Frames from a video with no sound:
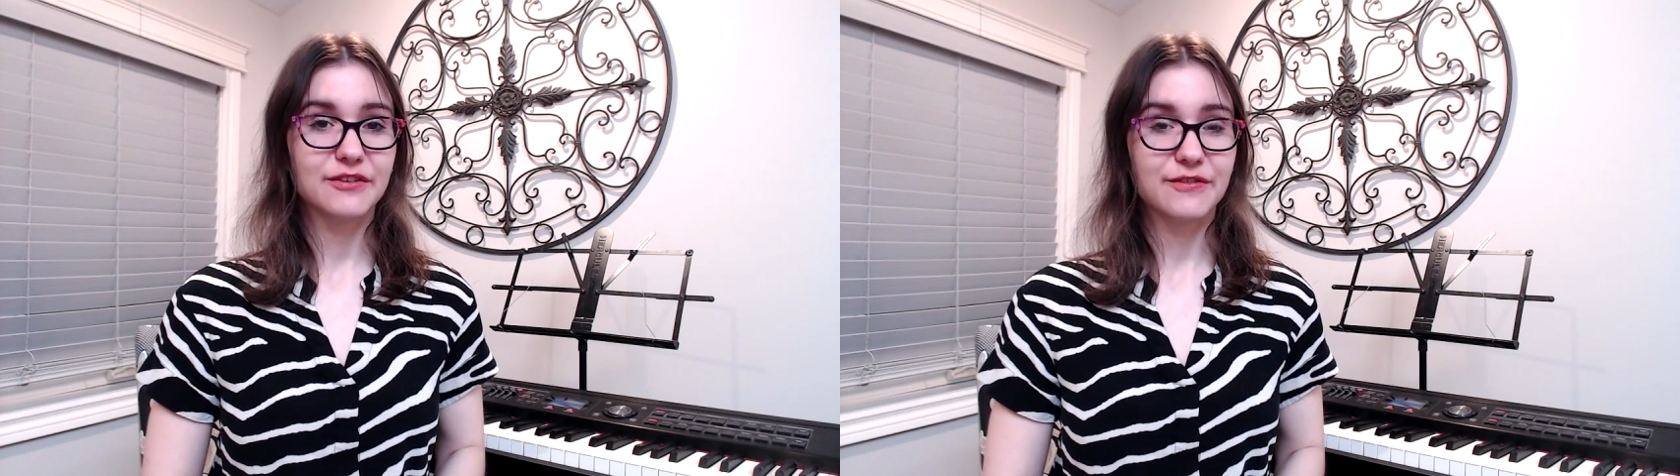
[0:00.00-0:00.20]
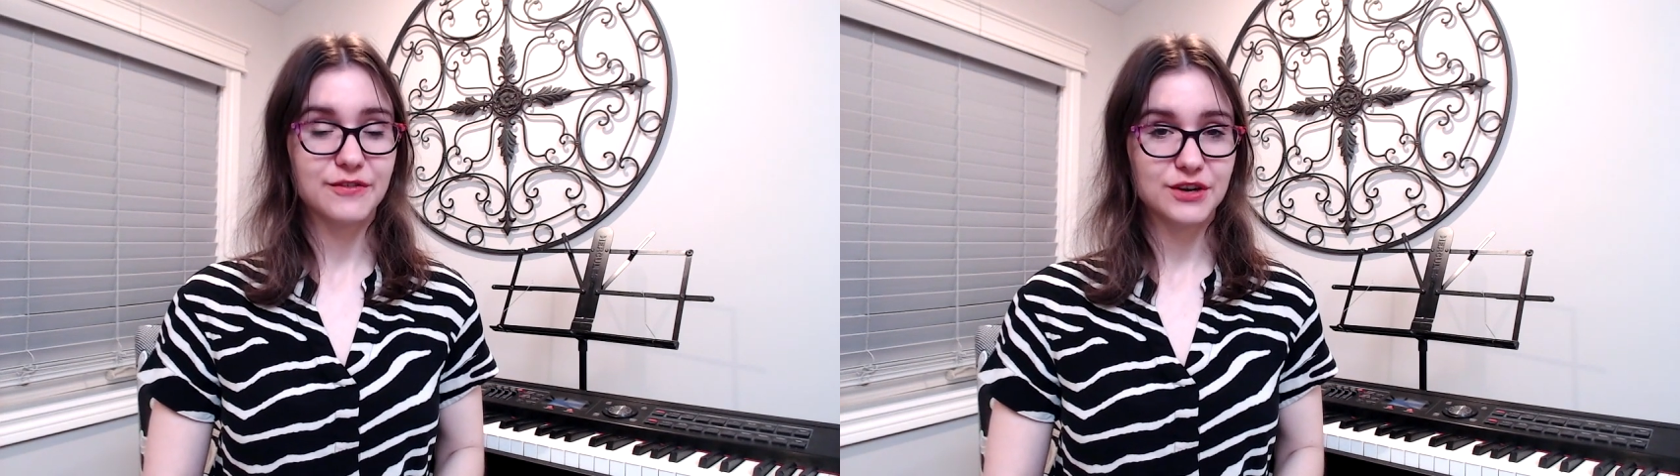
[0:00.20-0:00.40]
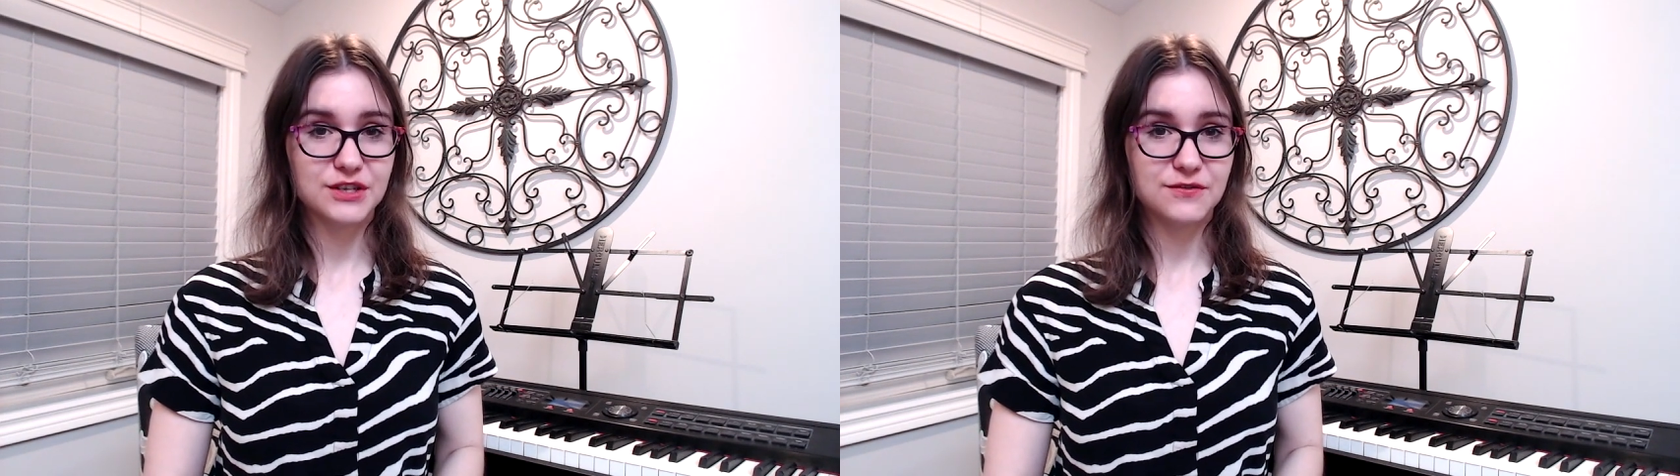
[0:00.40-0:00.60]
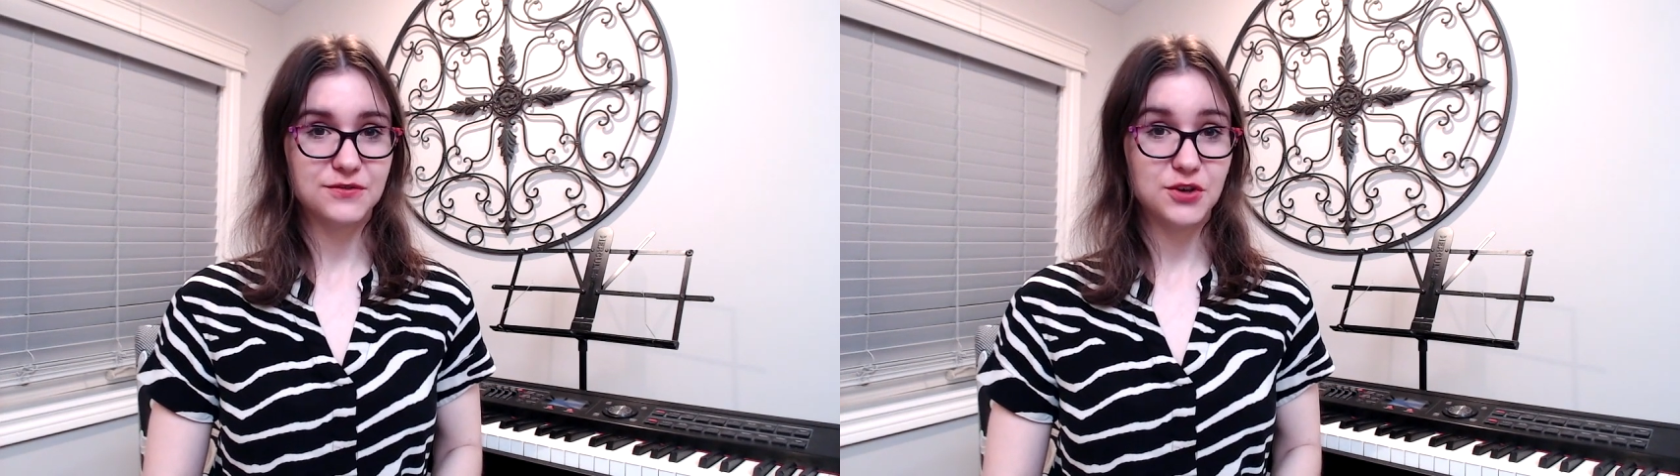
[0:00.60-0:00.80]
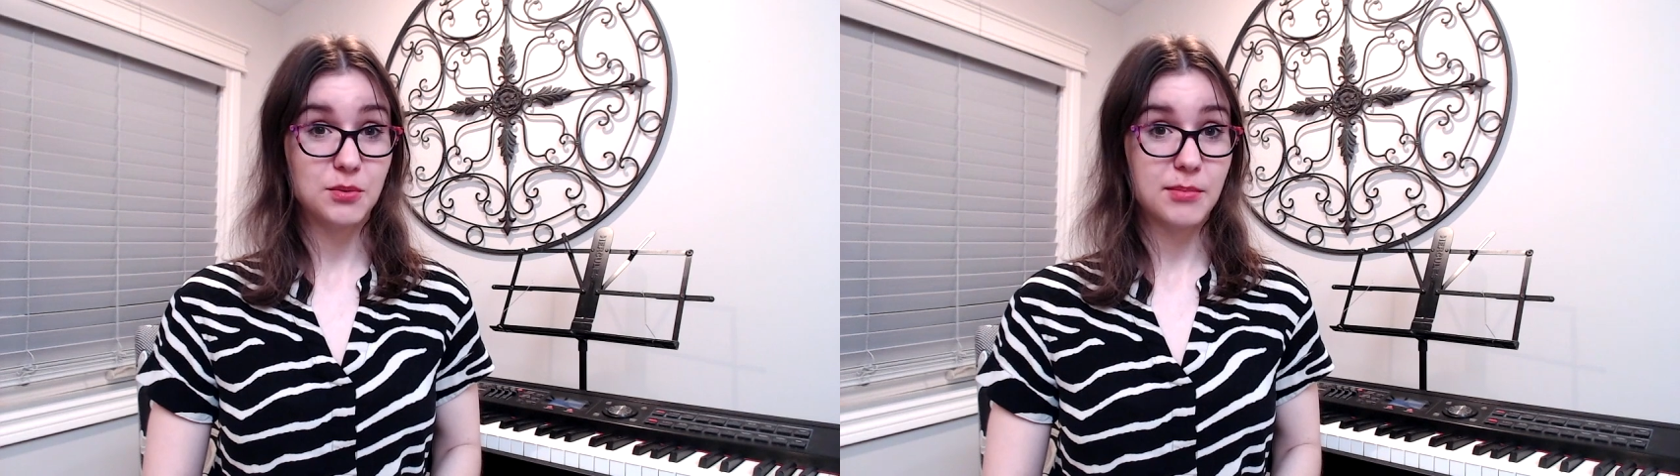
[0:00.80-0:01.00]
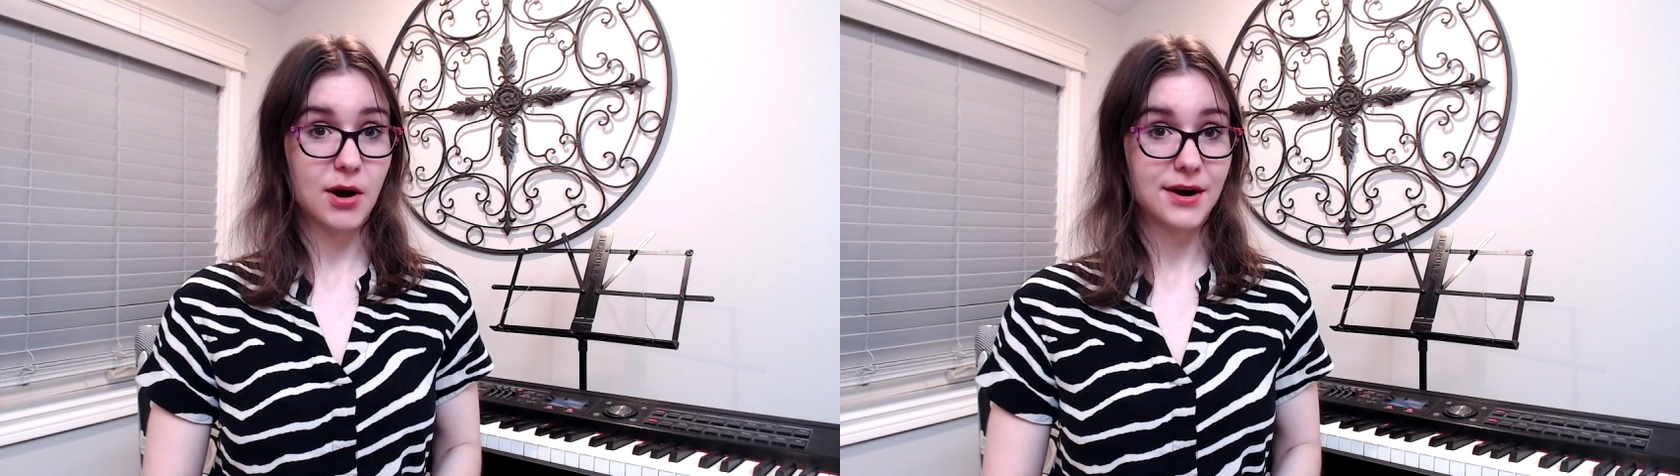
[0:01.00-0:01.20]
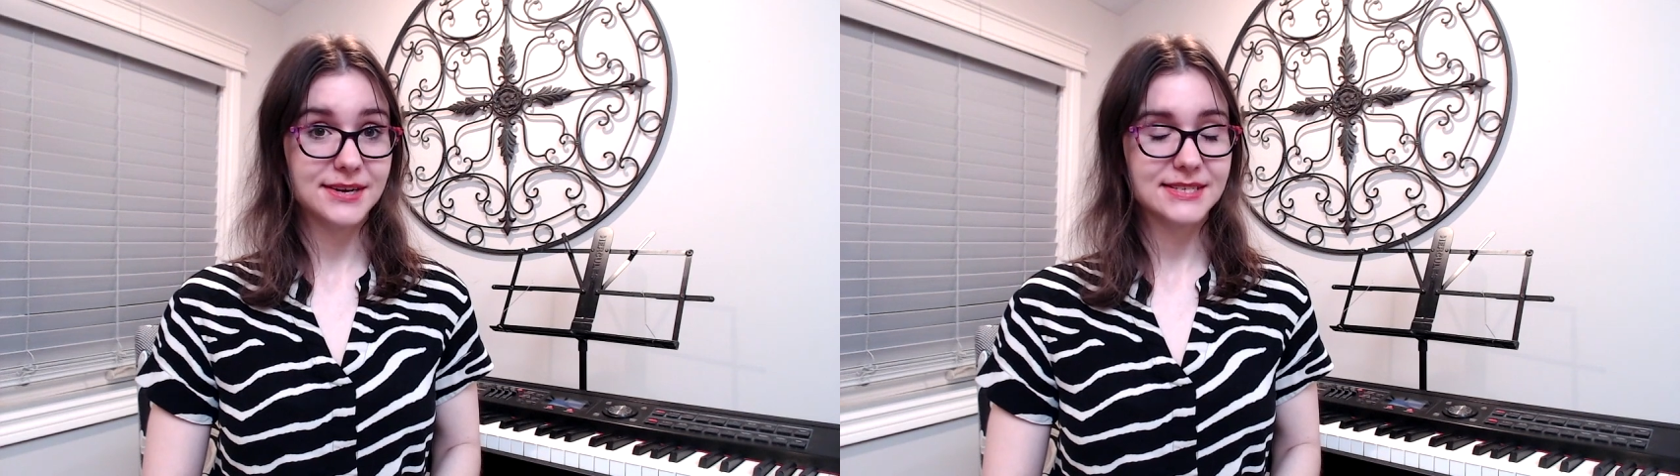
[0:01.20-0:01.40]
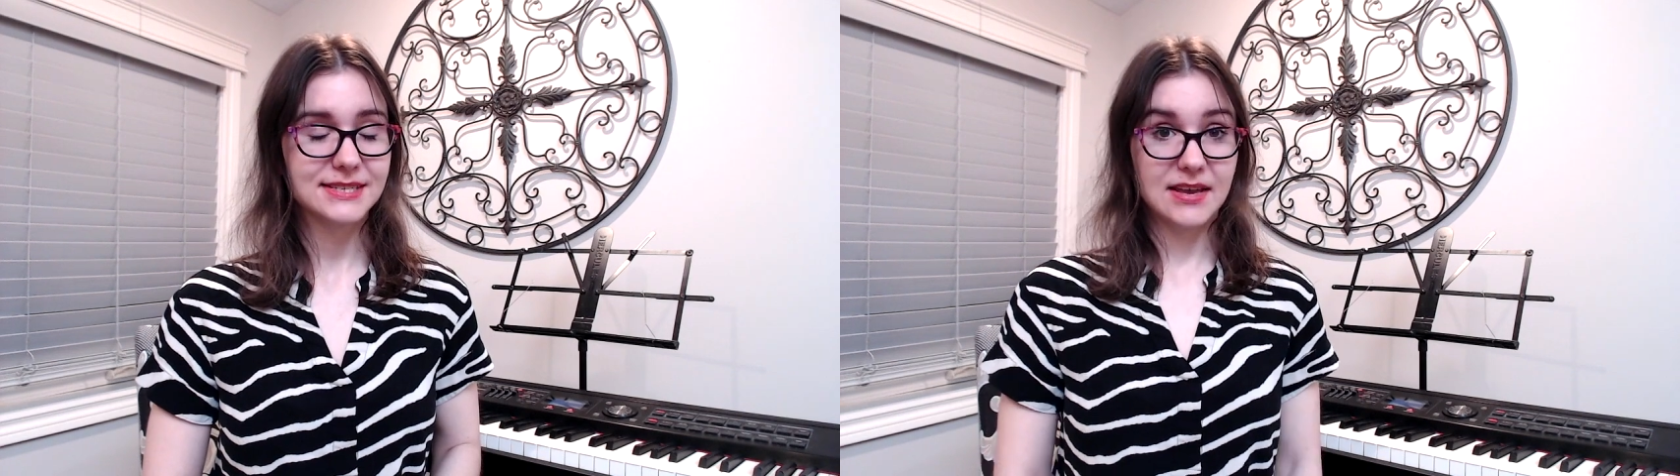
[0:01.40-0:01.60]
first few
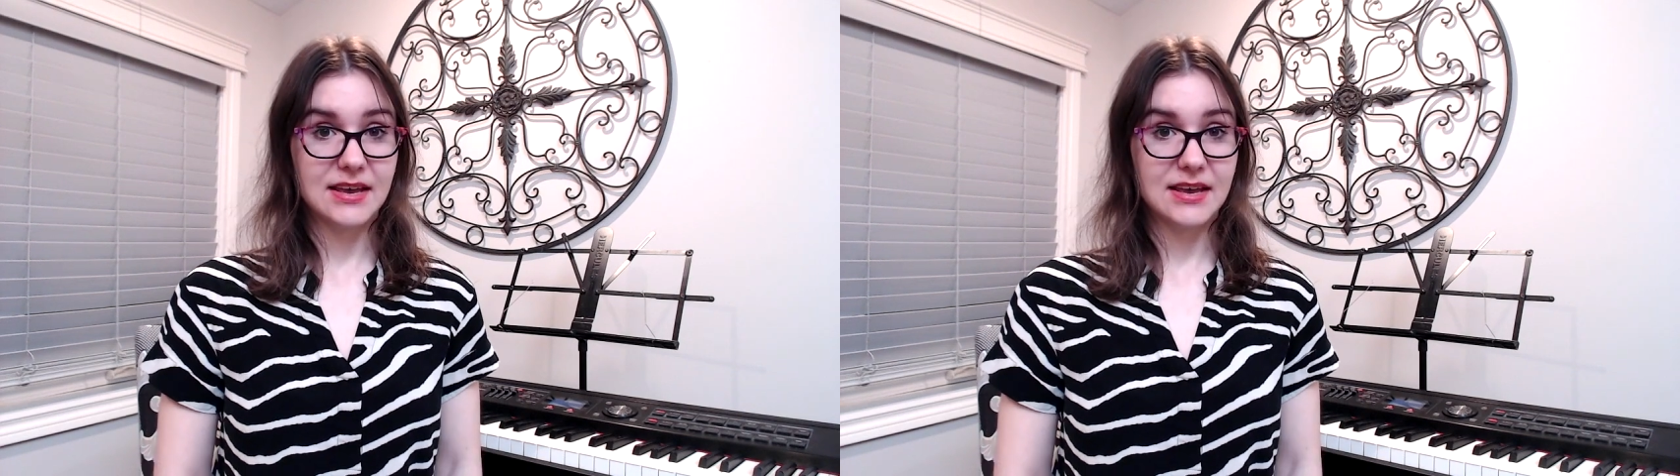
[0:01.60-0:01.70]
bars,